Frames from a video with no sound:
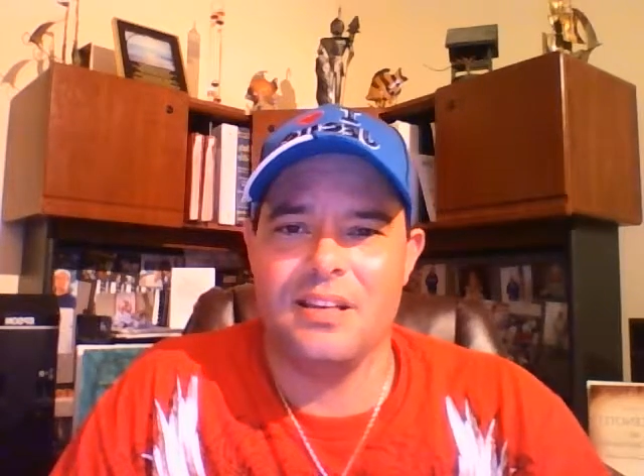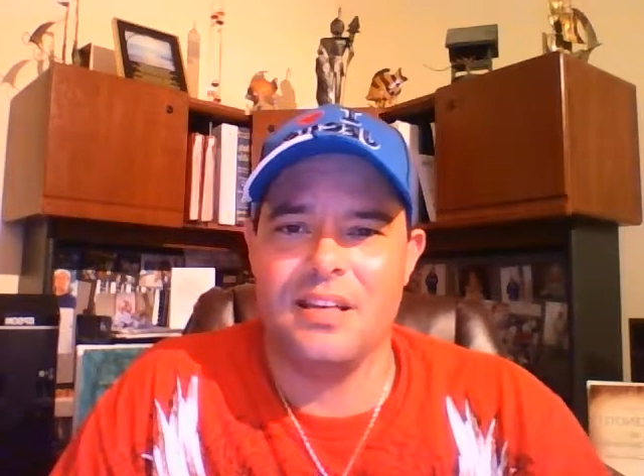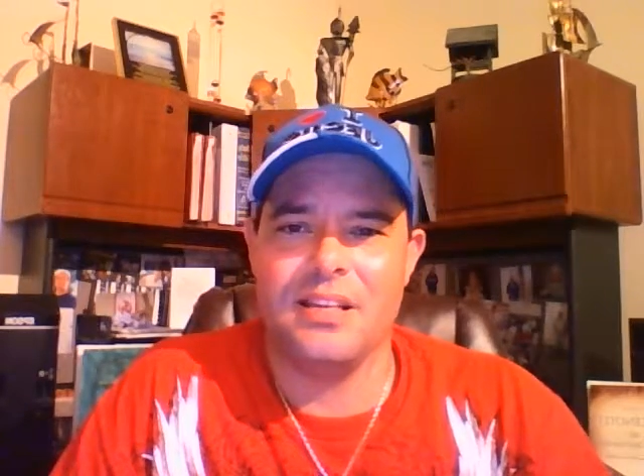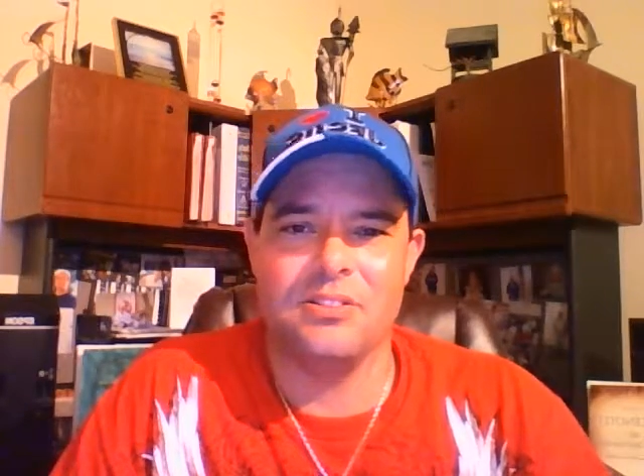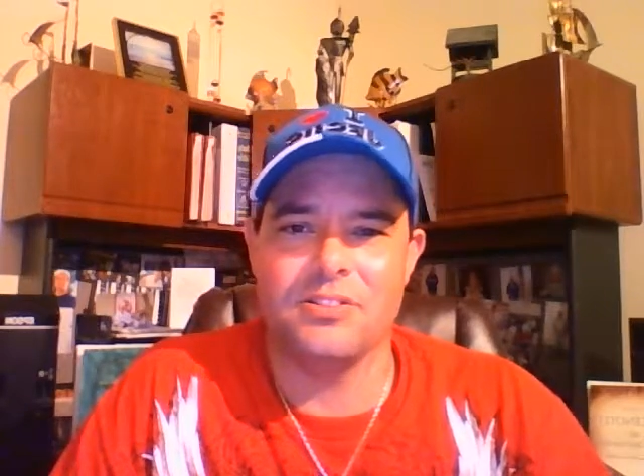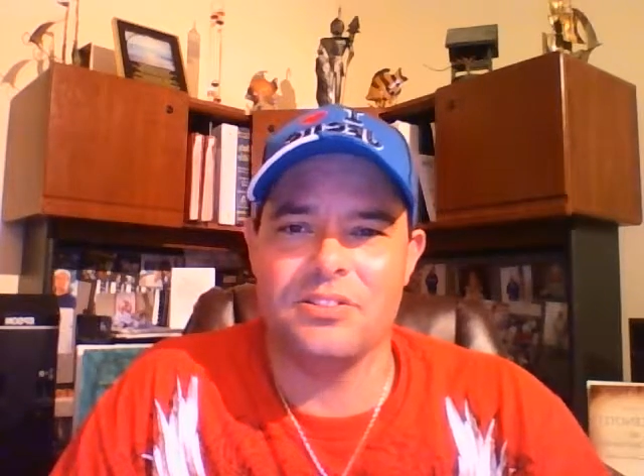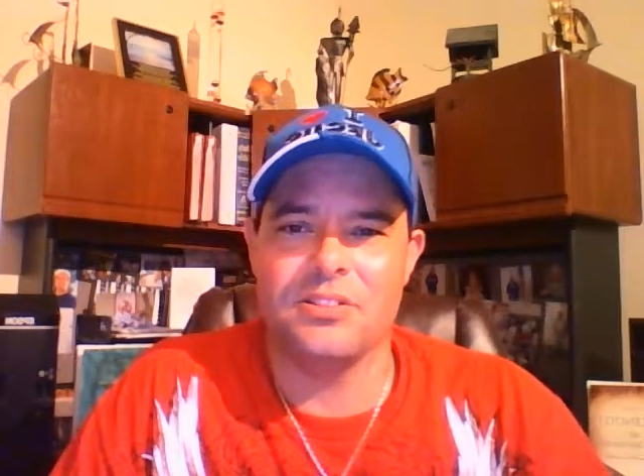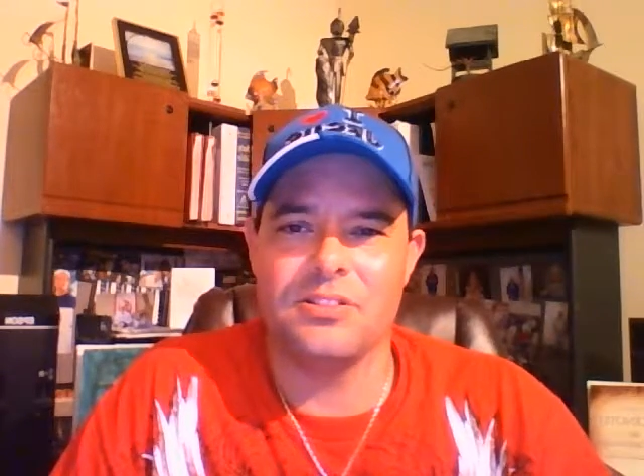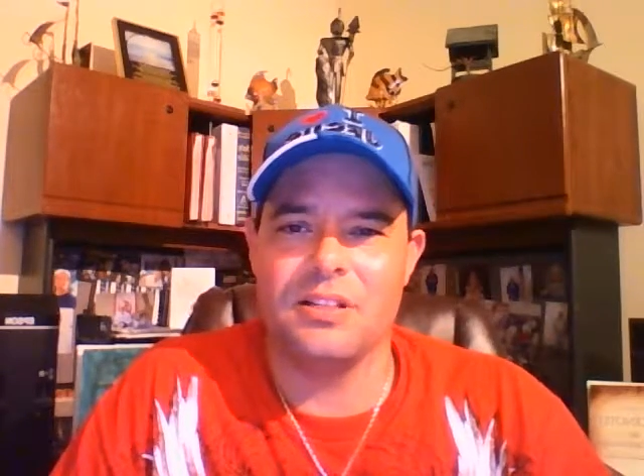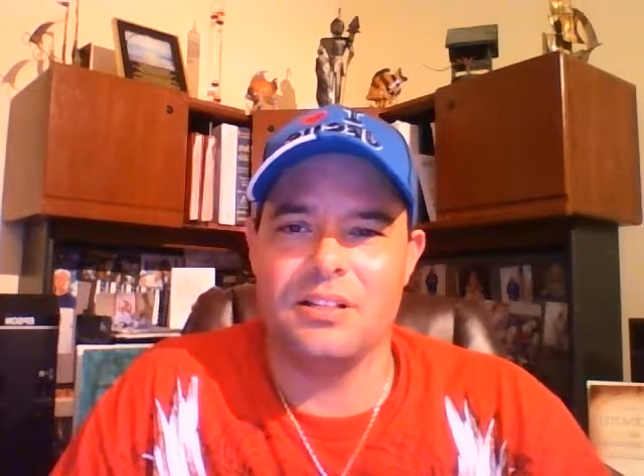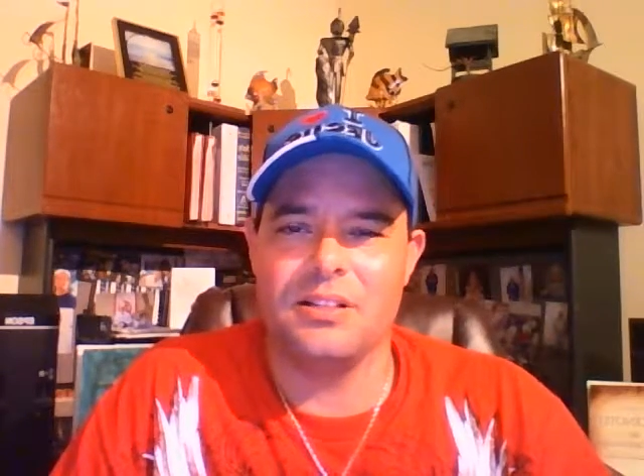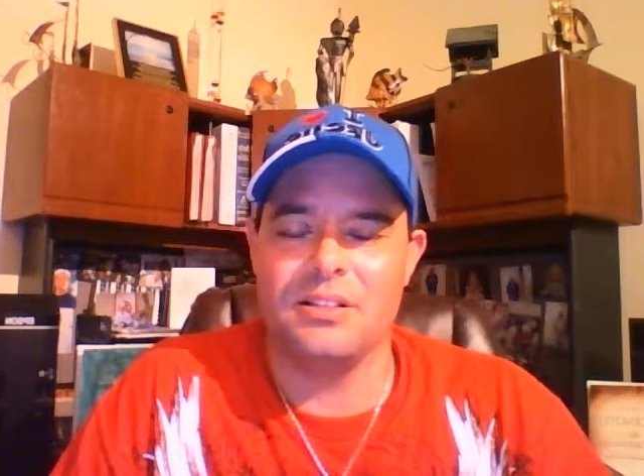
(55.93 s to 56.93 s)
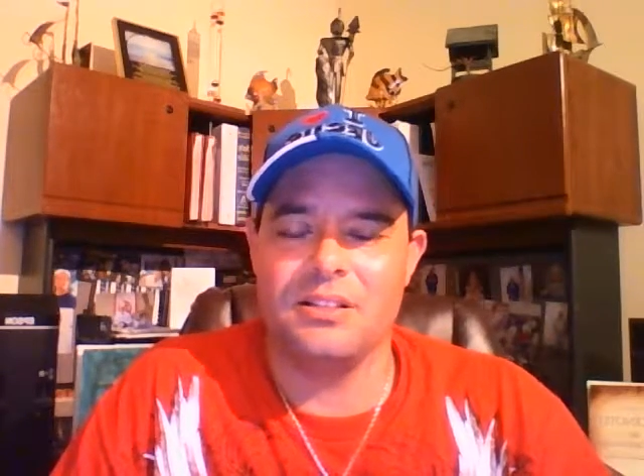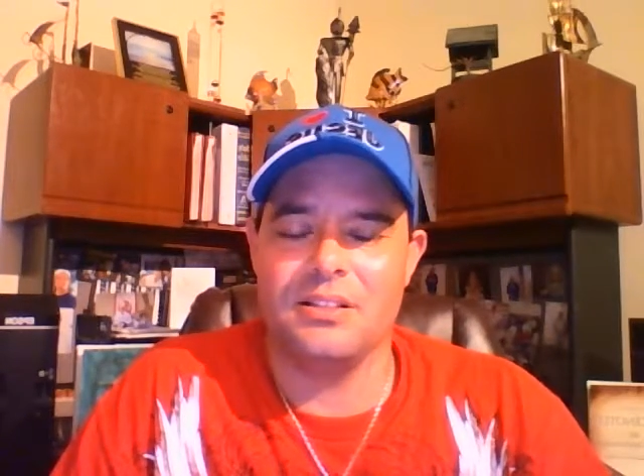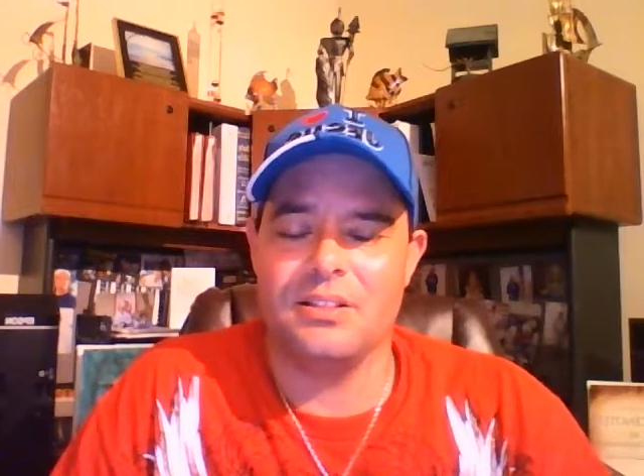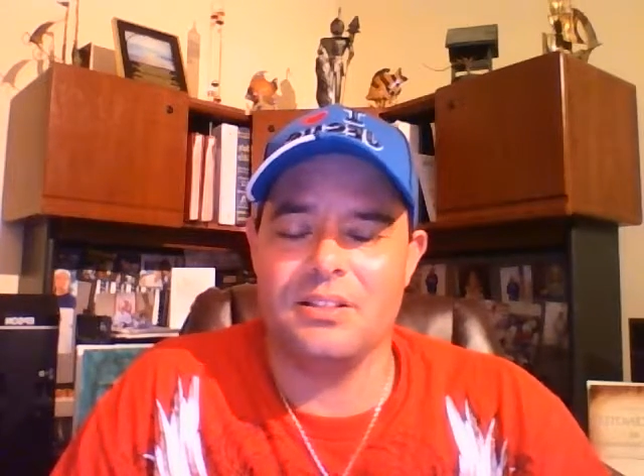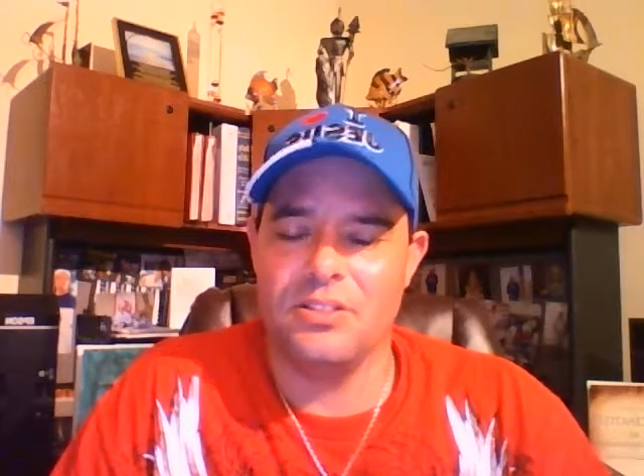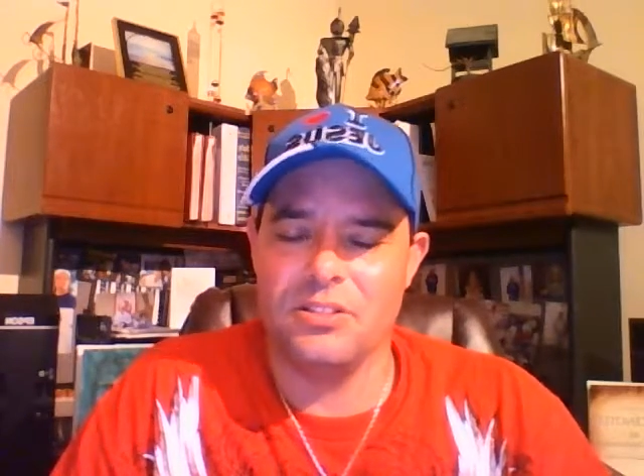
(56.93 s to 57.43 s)
and just uh,
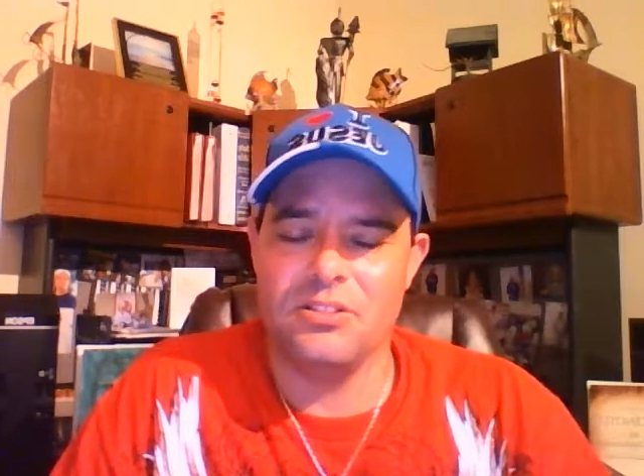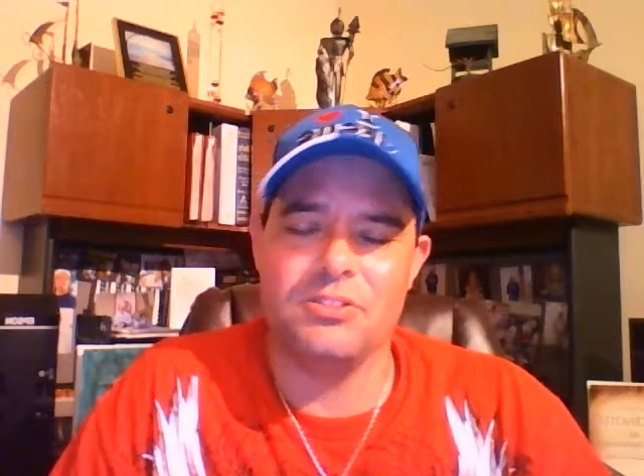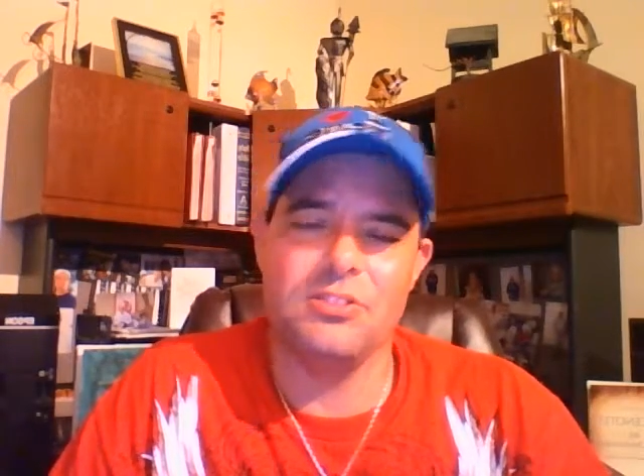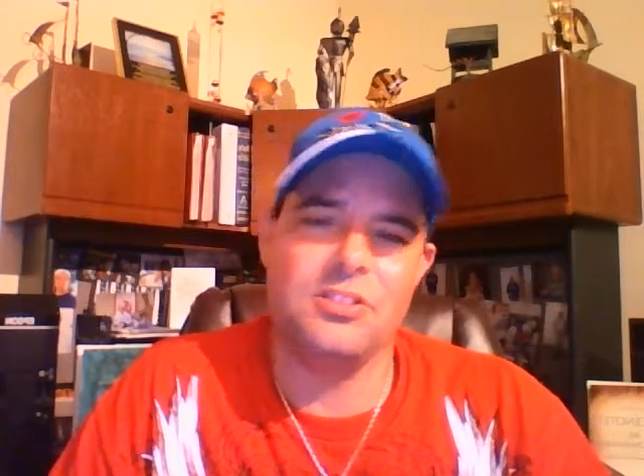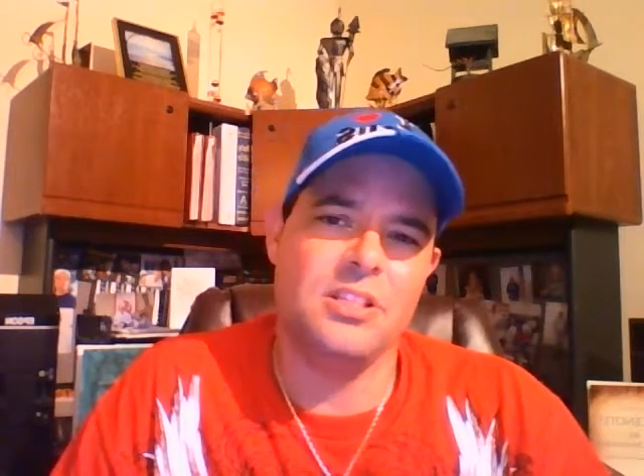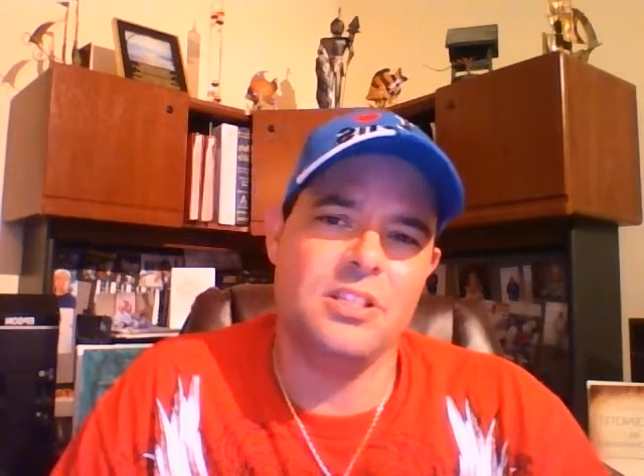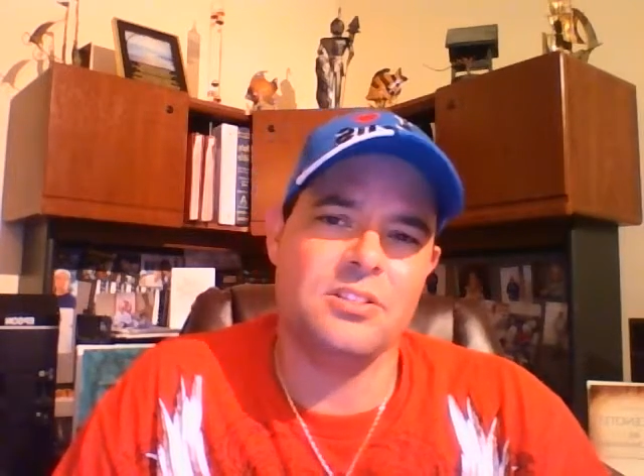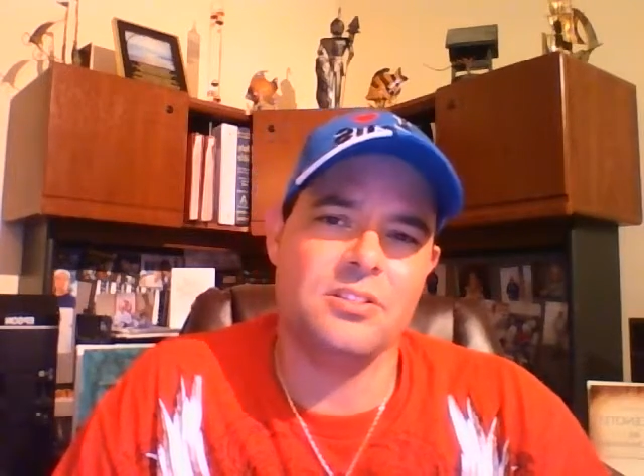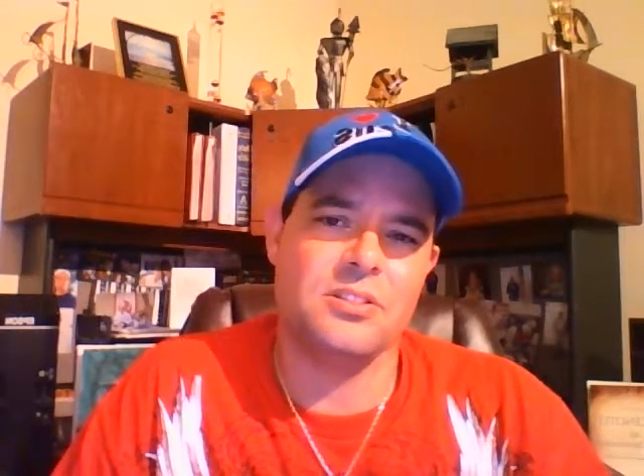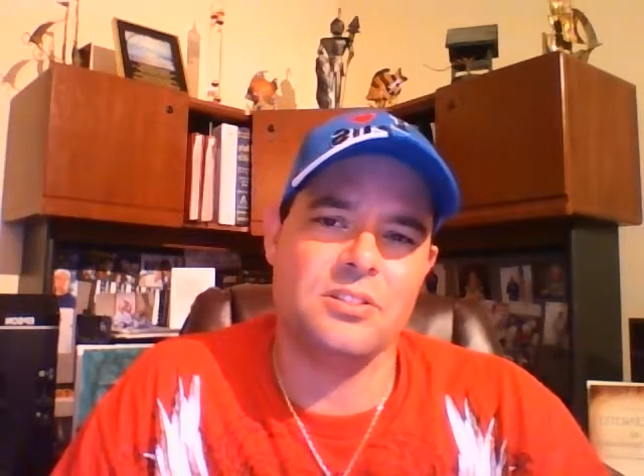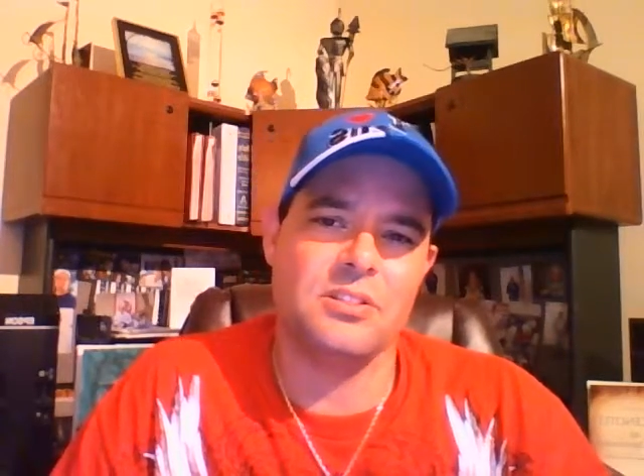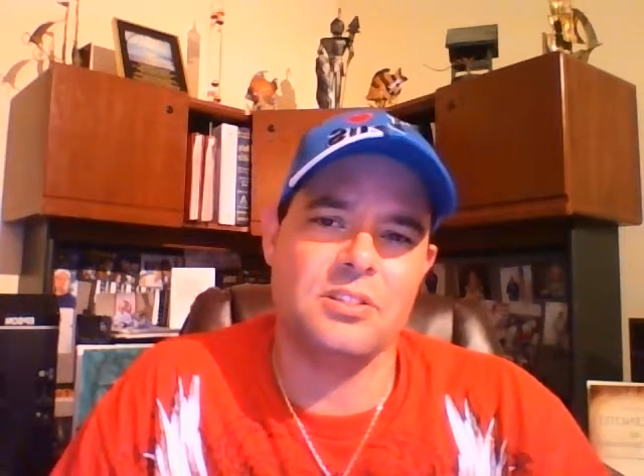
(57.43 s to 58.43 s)
continued to teach